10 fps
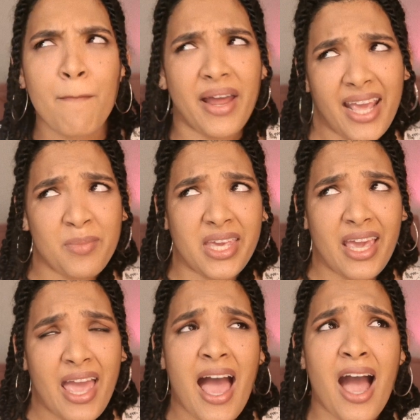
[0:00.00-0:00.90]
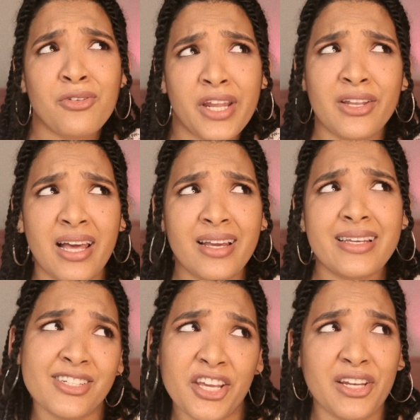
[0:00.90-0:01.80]
But Amy, how regular
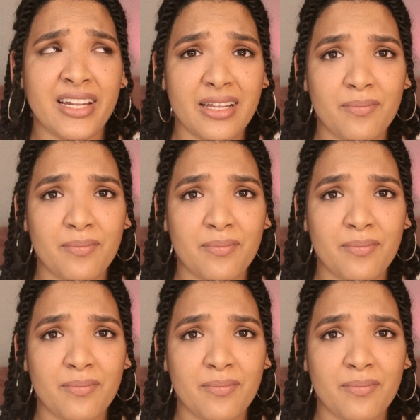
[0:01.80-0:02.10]
is regularly?